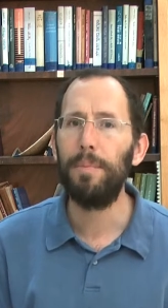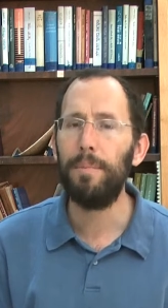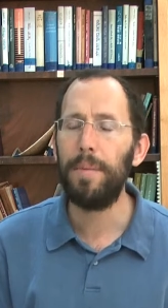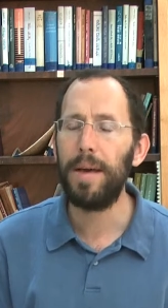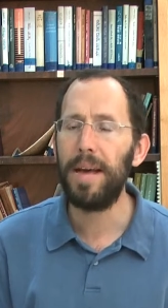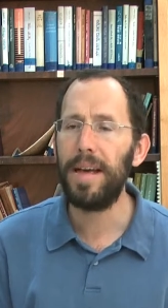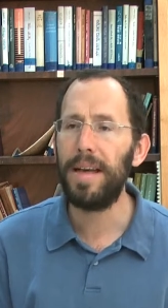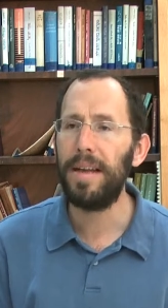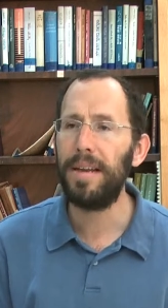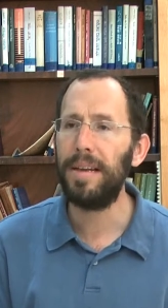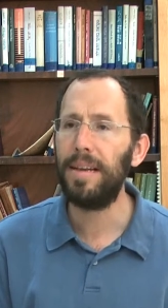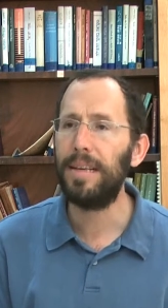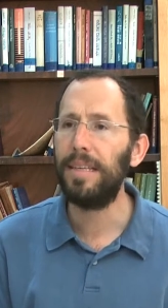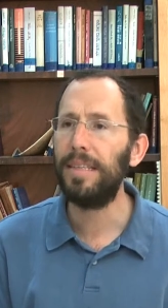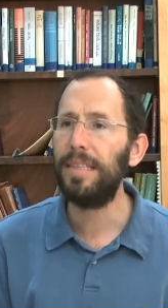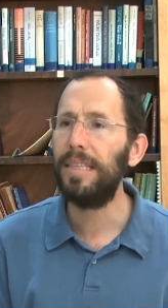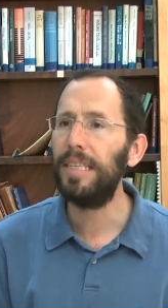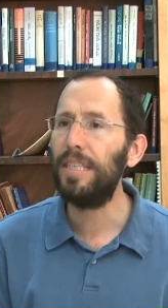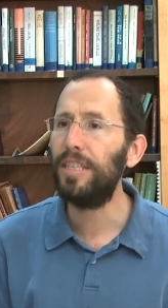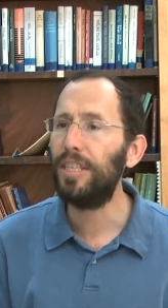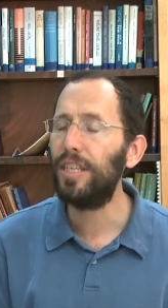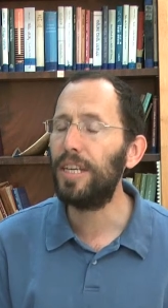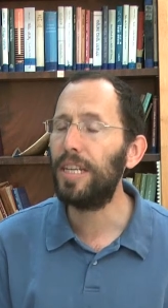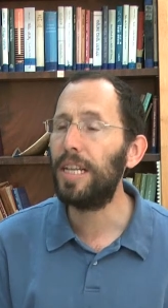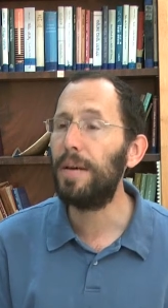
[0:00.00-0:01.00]
HaBen,
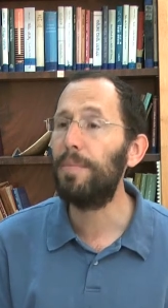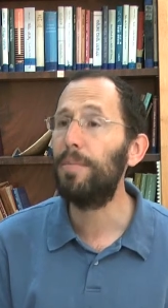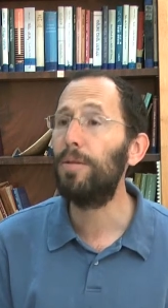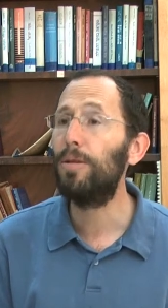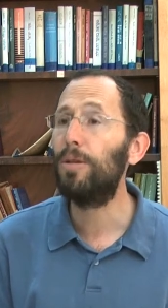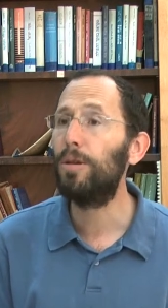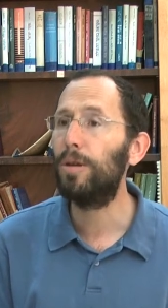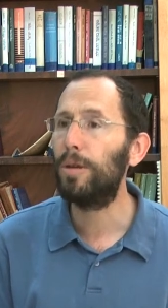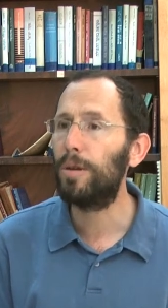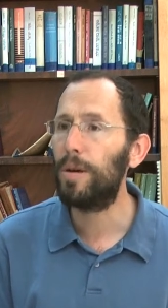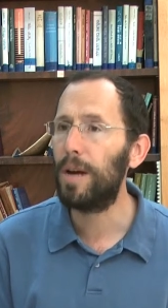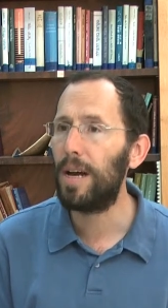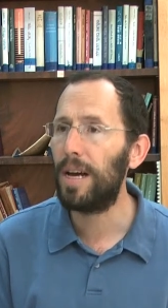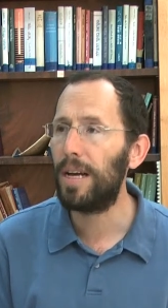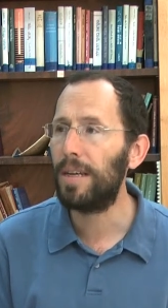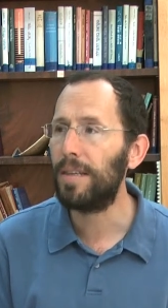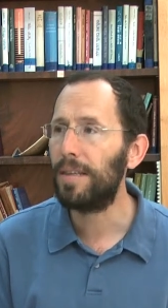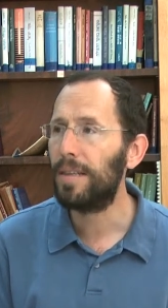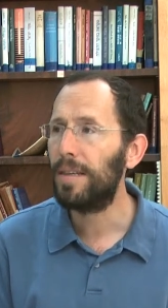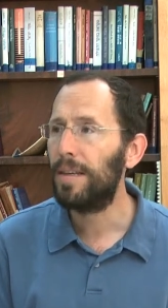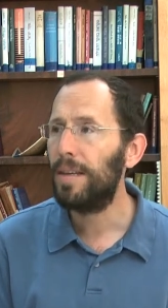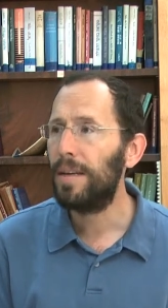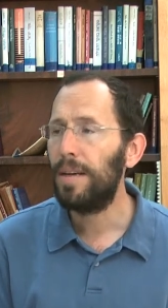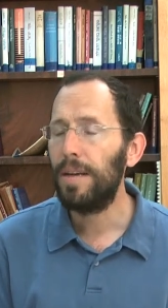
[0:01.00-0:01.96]
teaching them Torah,